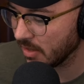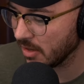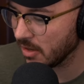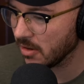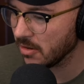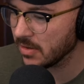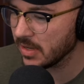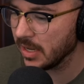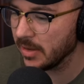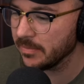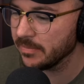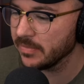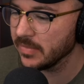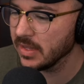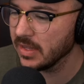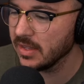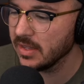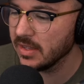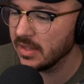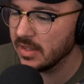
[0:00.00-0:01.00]
Okay.
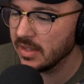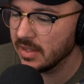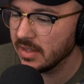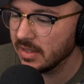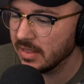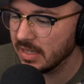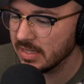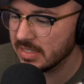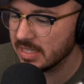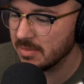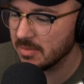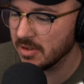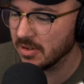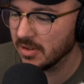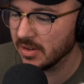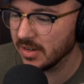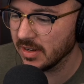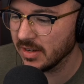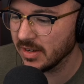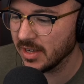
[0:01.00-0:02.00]
Let's keep
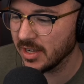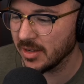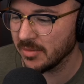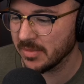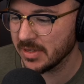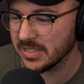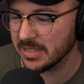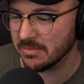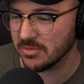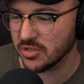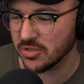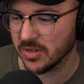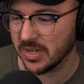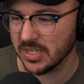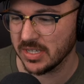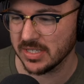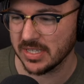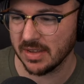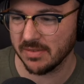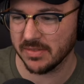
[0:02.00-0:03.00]
going, because I'm sure I
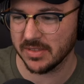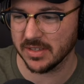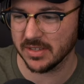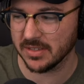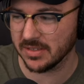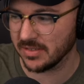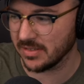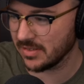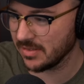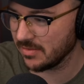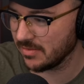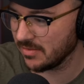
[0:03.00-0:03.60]
just have the...